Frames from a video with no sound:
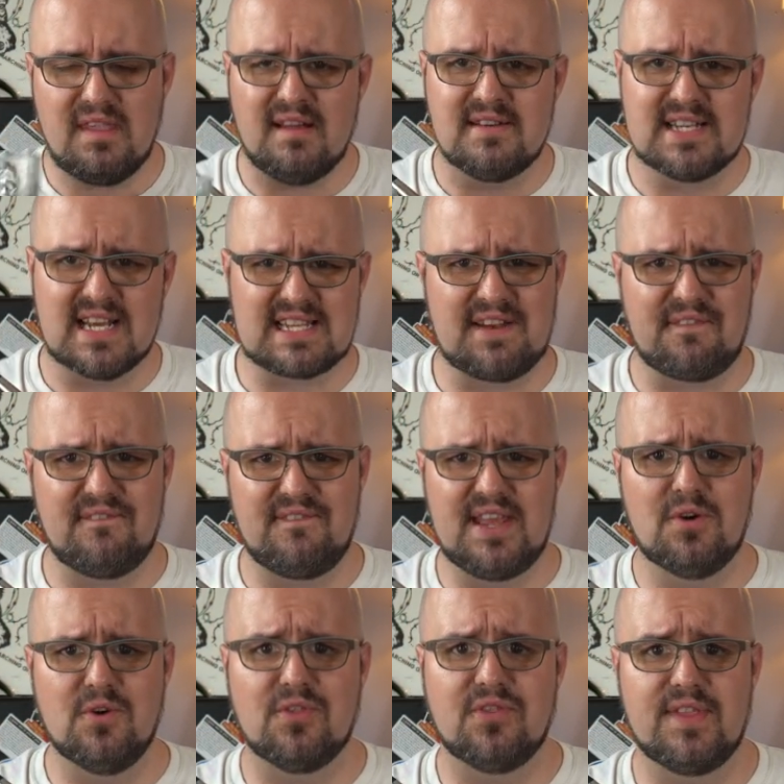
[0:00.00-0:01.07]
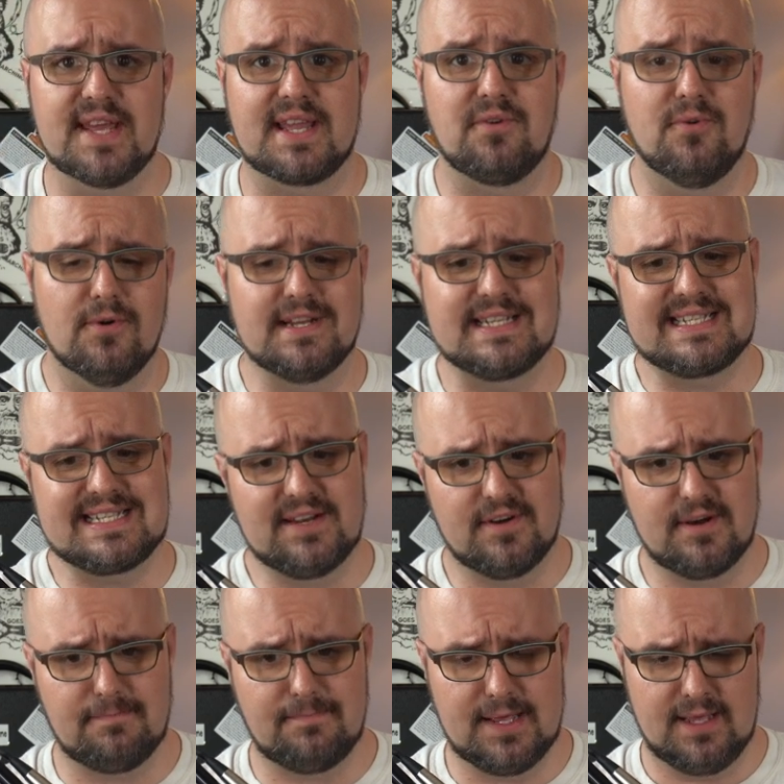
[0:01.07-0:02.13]
It doesn't feel thick or
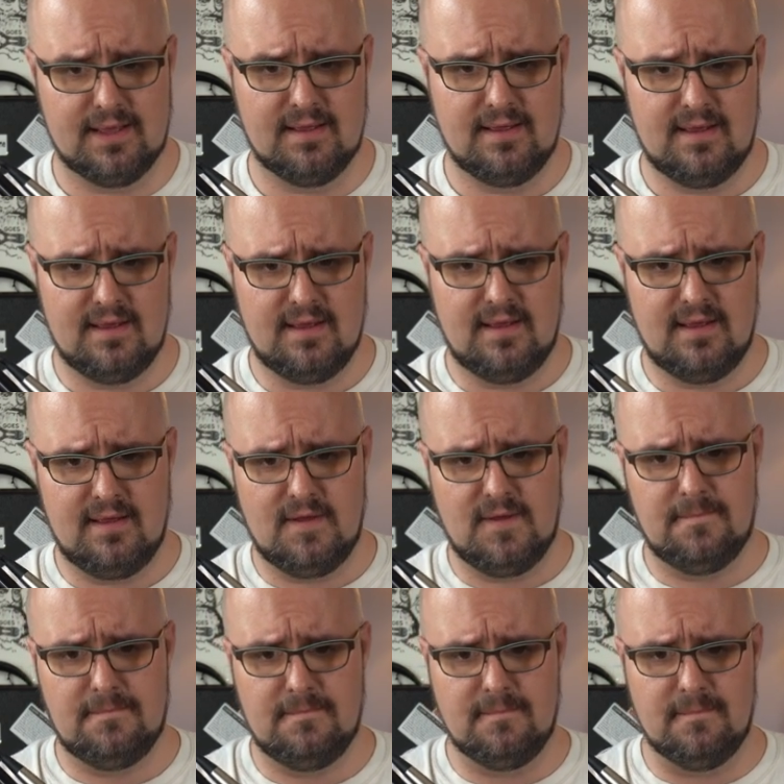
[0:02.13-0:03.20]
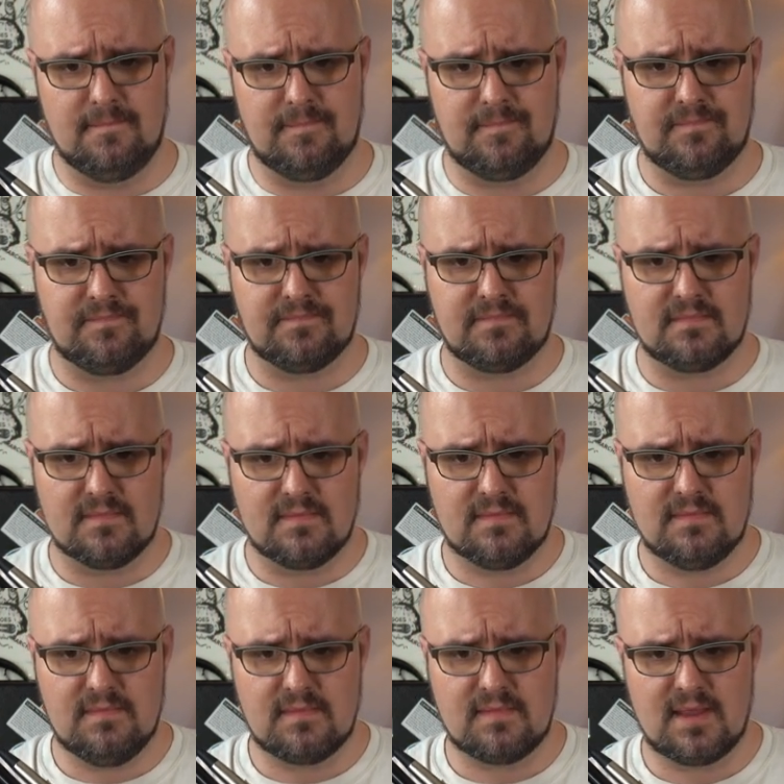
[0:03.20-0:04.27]
syrupy.
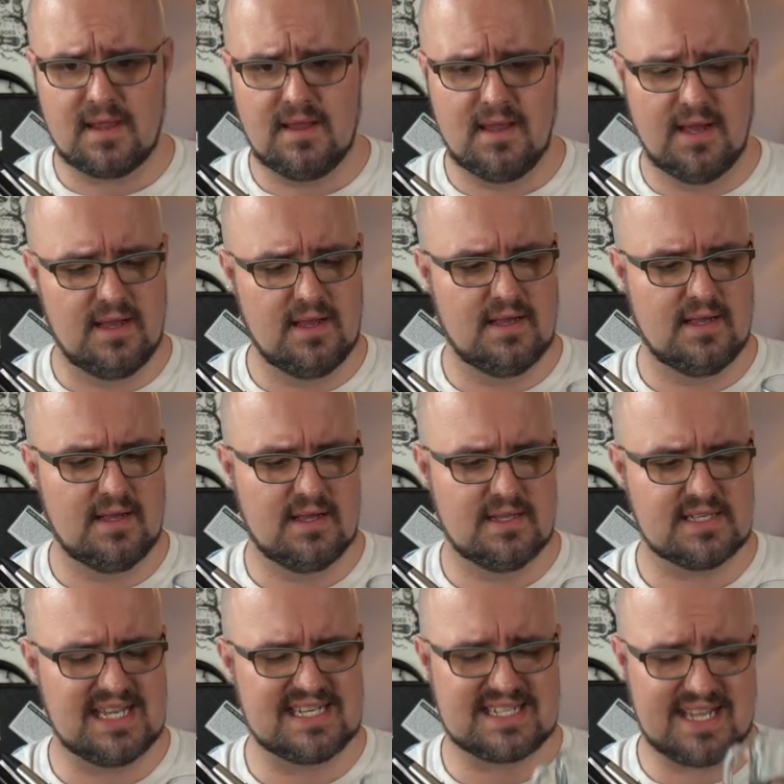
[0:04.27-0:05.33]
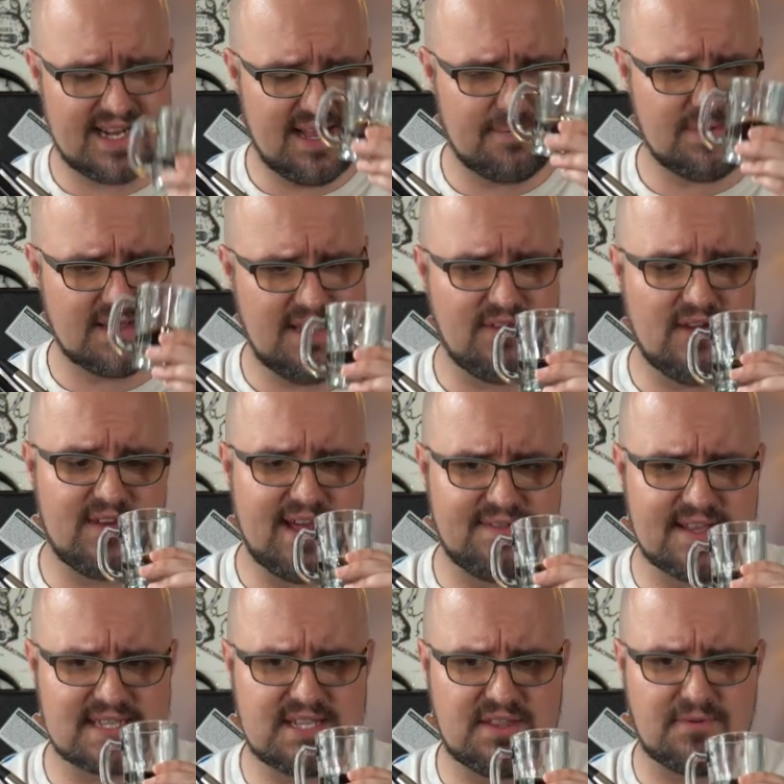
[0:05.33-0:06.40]
As I said, I believe I've had
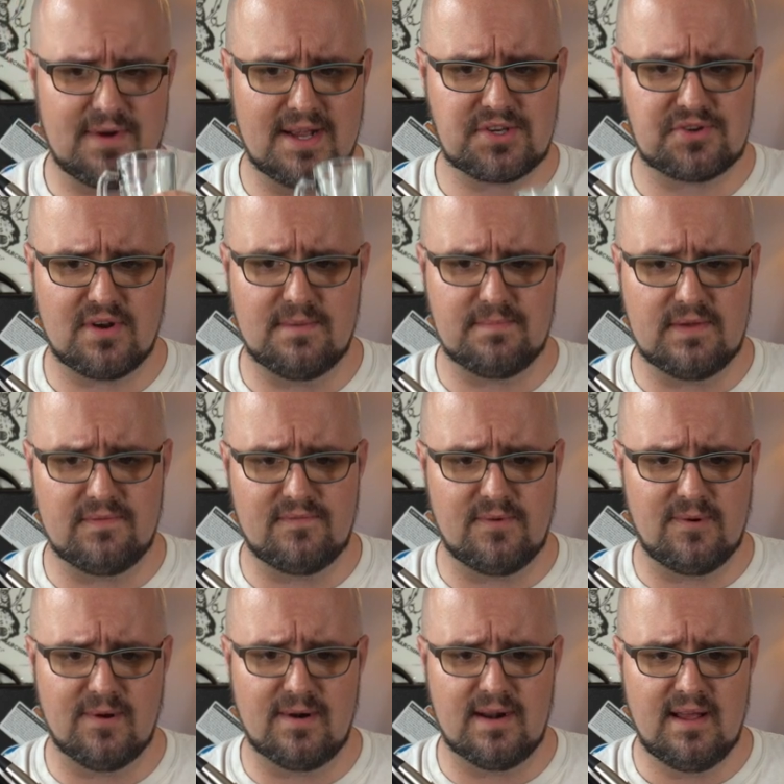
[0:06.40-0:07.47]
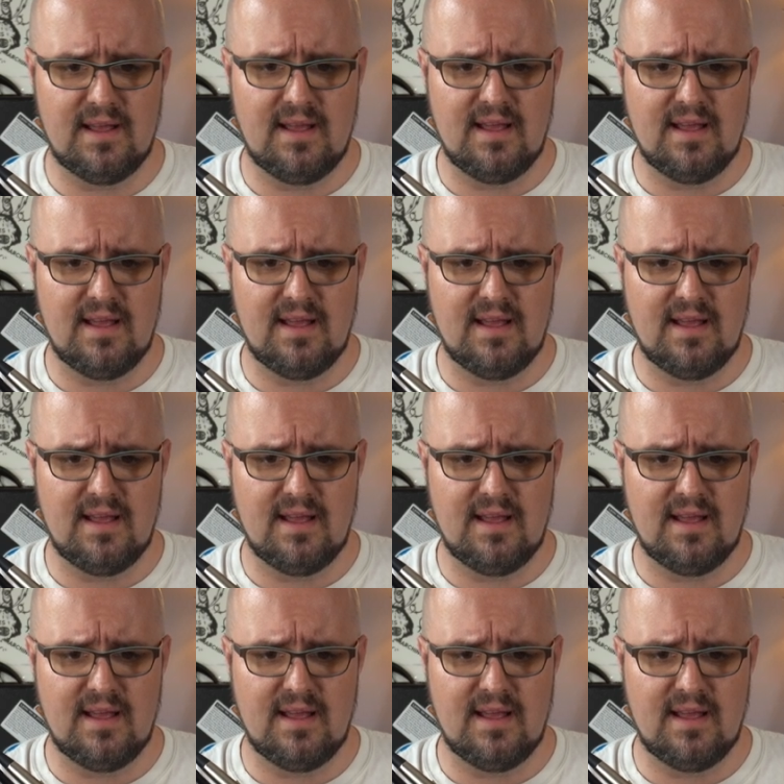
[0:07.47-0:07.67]
this in the restaurant before,